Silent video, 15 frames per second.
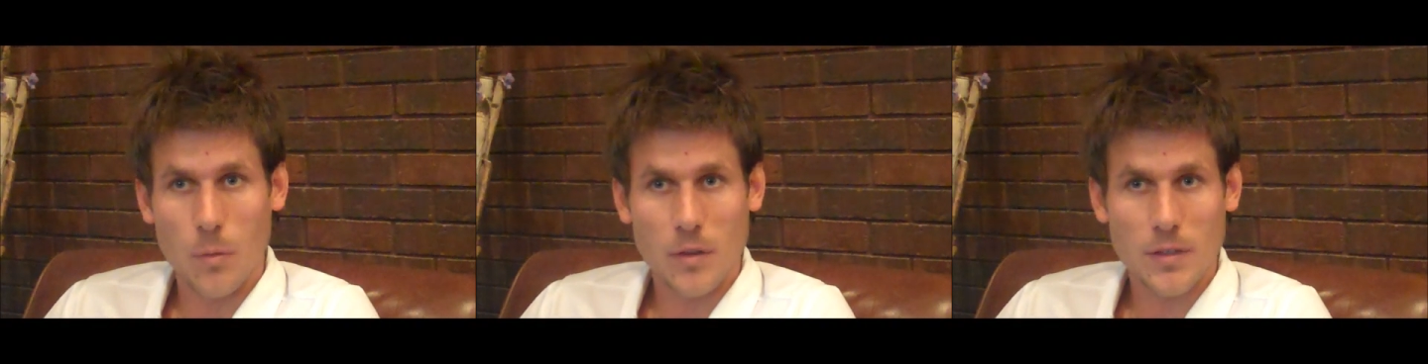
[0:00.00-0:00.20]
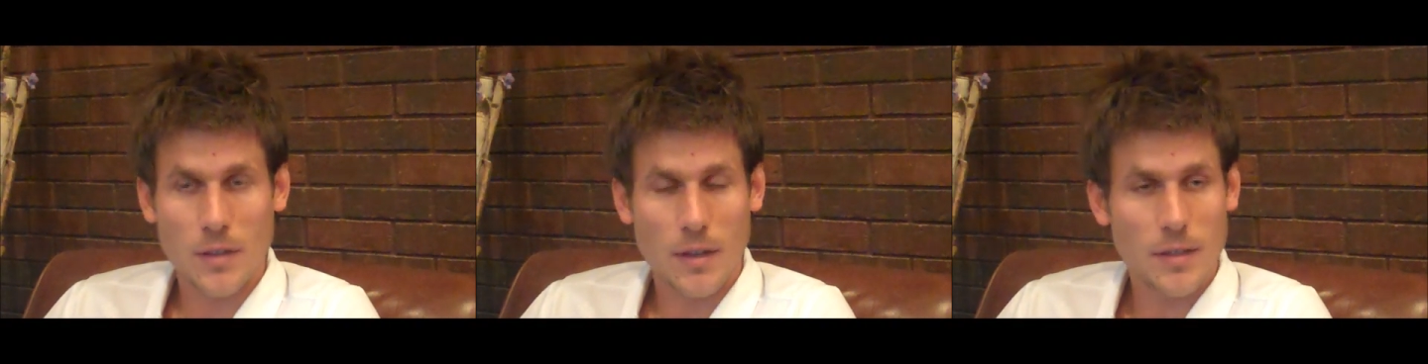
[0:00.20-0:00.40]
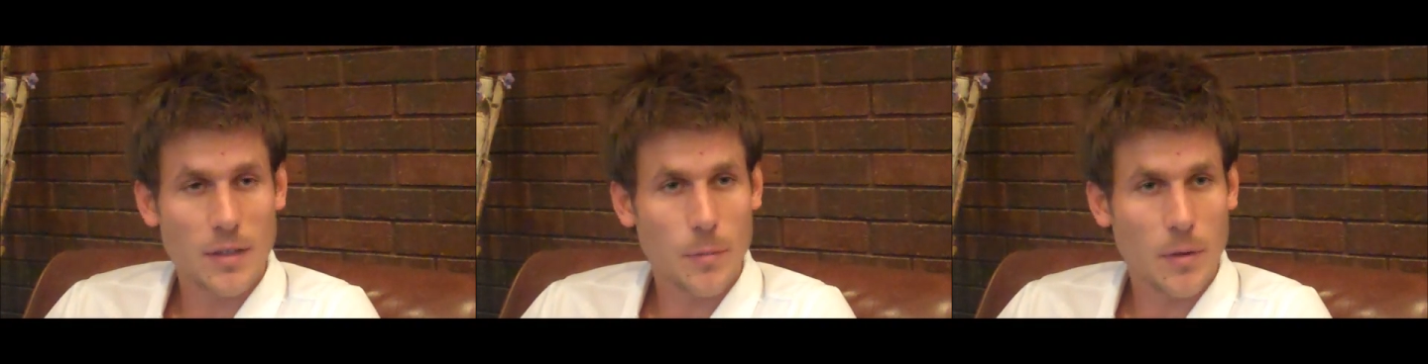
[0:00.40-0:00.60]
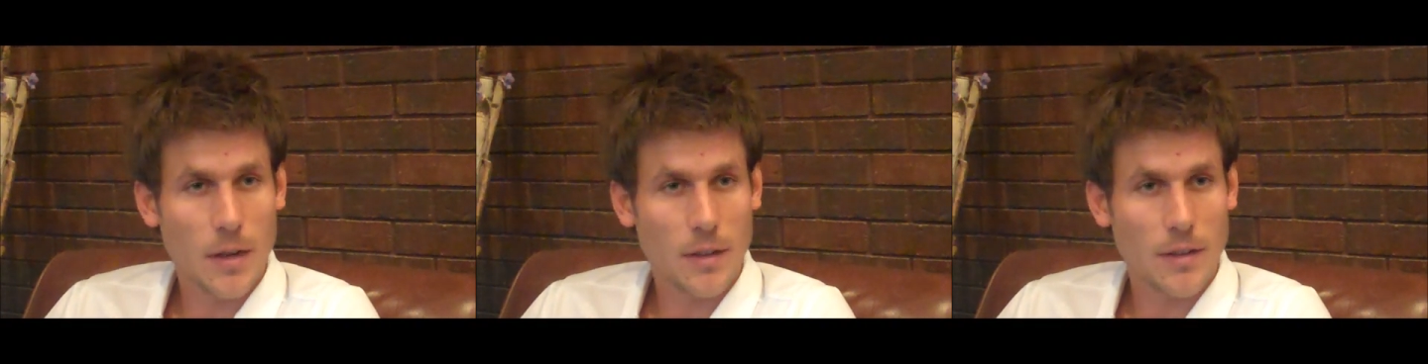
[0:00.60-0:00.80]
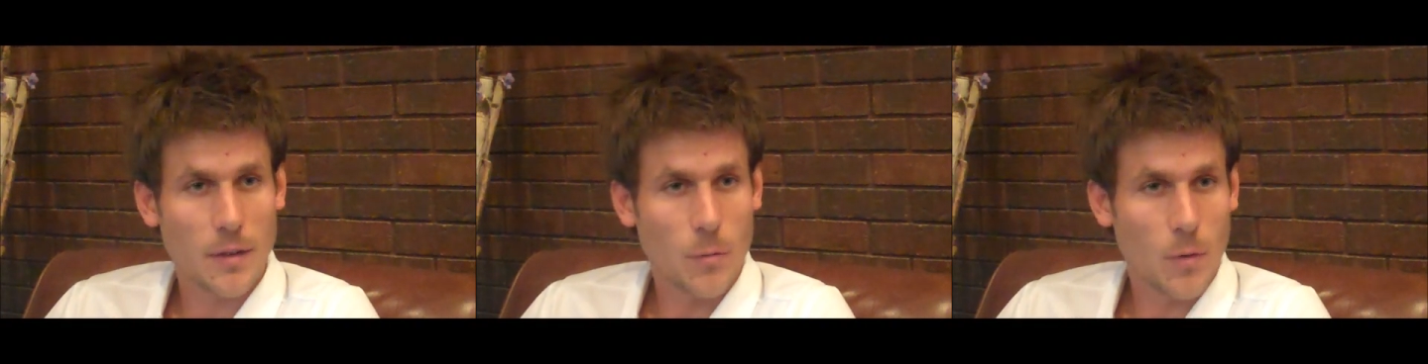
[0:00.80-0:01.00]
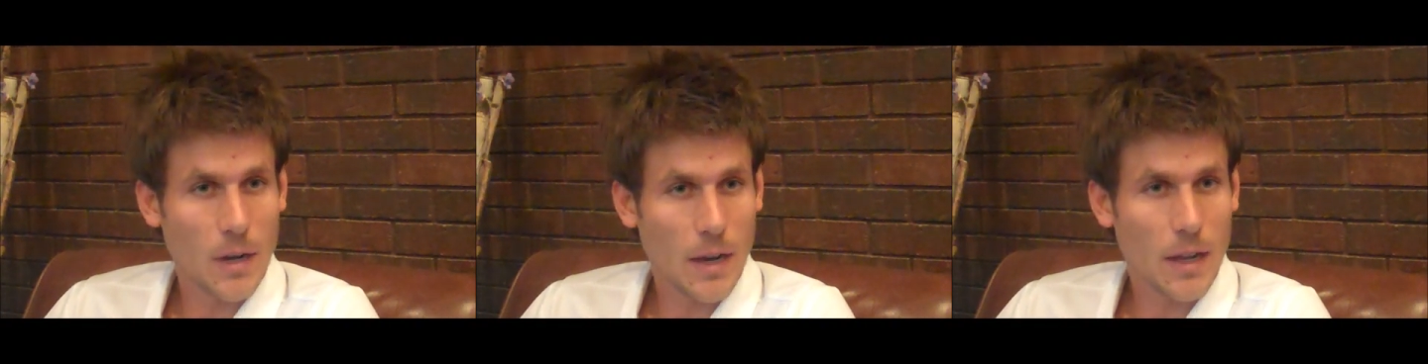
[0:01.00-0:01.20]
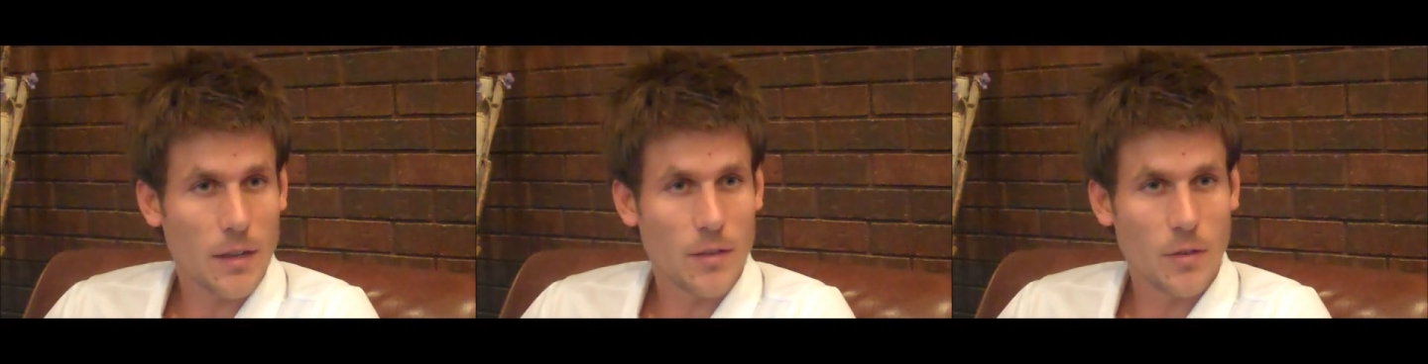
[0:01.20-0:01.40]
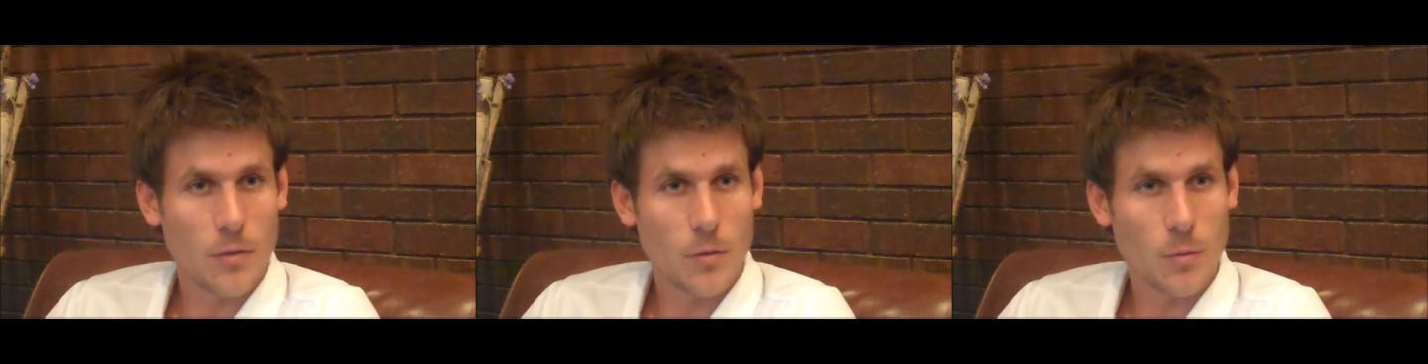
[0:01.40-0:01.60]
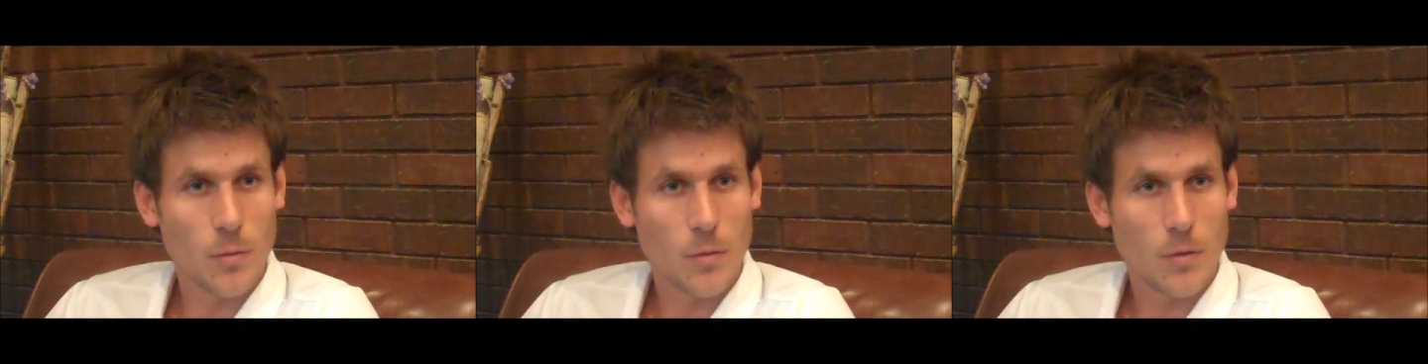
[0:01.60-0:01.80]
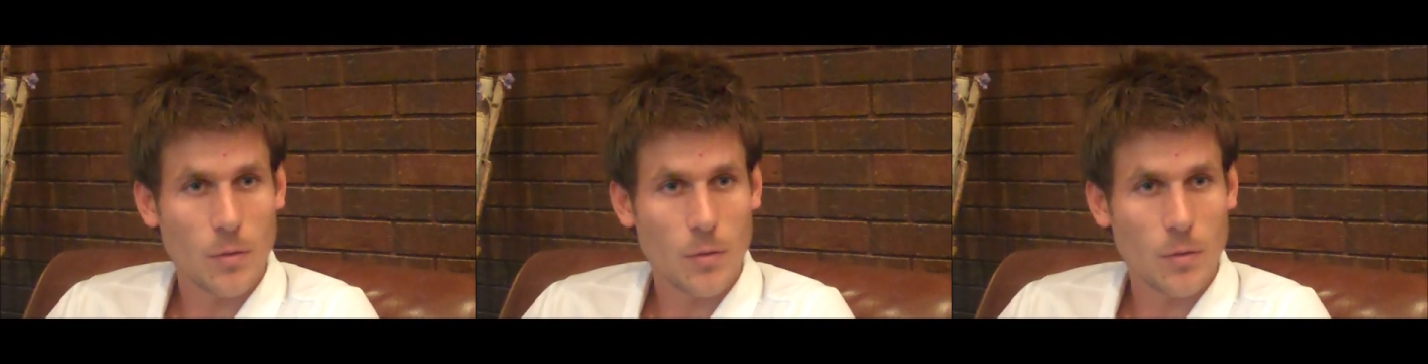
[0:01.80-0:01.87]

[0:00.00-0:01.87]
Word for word: wasn't easy, but I did what I had to do